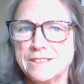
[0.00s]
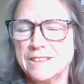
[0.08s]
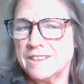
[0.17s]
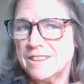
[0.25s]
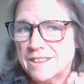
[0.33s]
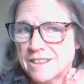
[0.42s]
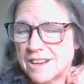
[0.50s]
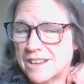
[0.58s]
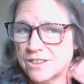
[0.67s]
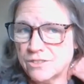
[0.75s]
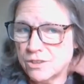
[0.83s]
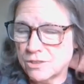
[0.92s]
I
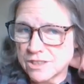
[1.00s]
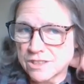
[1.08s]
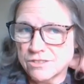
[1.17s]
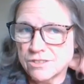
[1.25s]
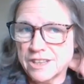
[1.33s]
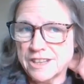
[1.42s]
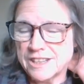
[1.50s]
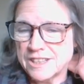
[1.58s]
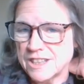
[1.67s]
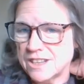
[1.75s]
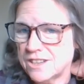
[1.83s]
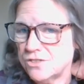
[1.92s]
don't know, it's the early
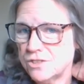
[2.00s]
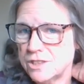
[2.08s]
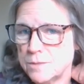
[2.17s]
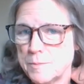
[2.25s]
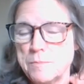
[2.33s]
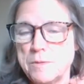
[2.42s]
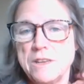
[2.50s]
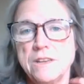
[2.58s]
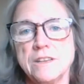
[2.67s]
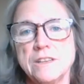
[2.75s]
1900s maybe,